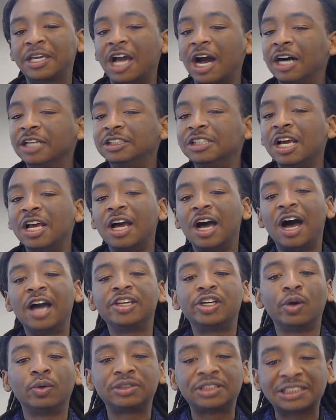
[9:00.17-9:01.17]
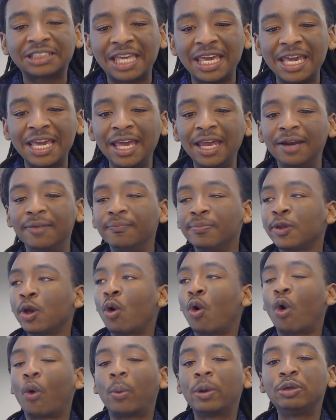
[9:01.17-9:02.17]
because of your skin,
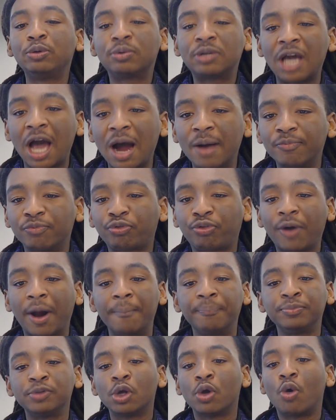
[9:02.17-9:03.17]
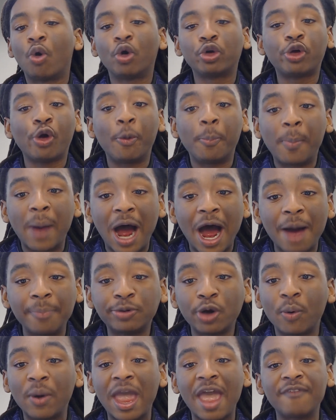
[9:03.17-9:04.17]
or where you come from, or your
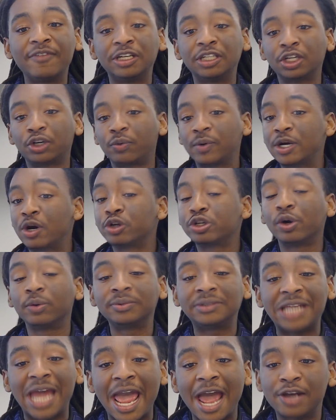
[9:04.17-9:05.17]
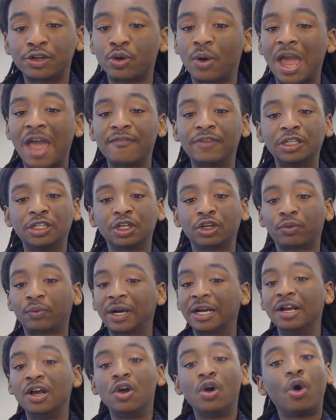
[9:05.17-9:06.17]
mom don't have a degree, or your dad don't have a
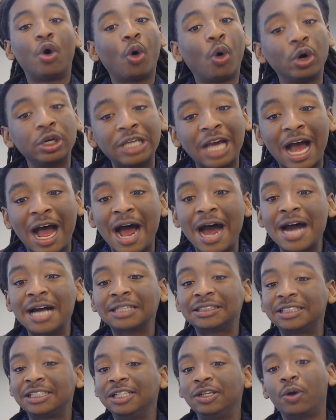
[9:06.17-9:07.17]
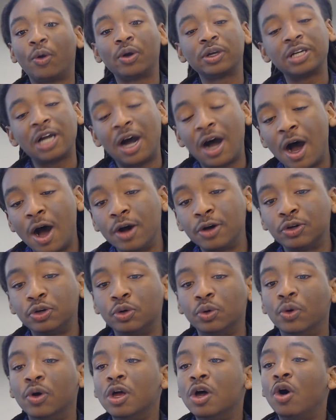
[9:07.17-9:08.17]
degree, or your auntie, or your
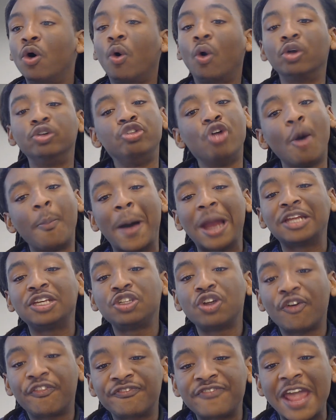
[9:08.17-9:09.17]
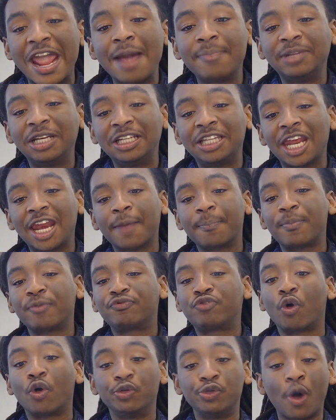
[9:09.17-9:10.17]
uncle, or nobody in your family did it
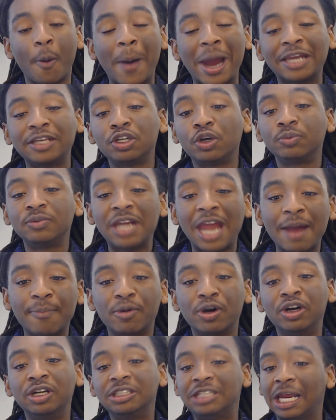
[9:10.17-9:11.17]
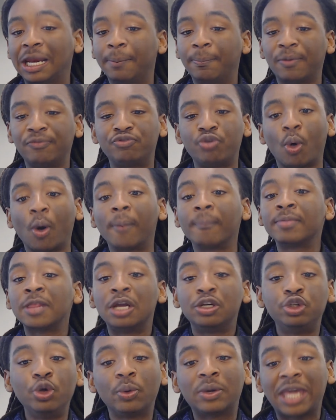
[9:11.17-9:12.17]
before, nobody in your neighborhood did it before.
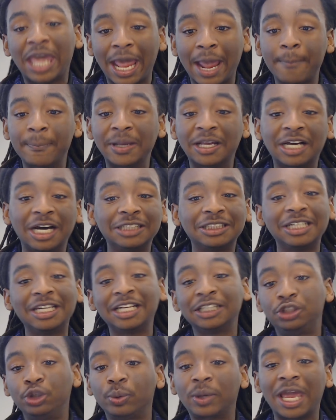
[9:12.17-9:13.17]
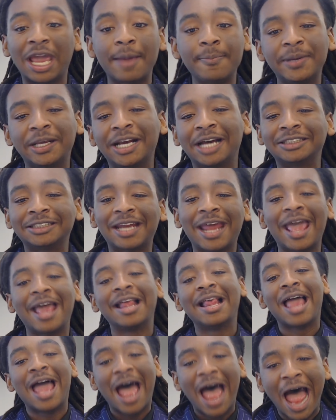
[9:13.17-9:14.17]
You can't because of this, you can't because of
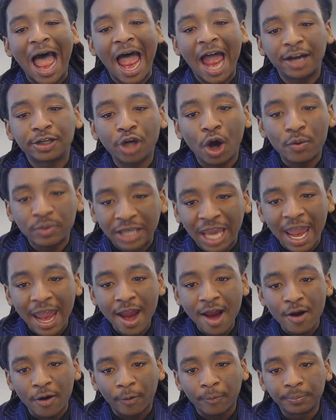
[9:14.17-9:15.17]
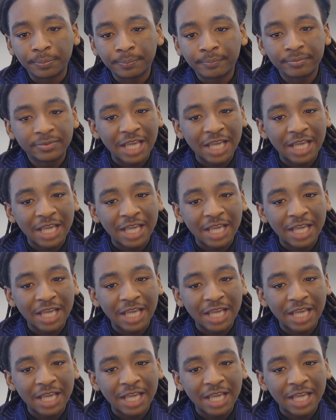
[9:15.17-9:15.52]
that." I don't care.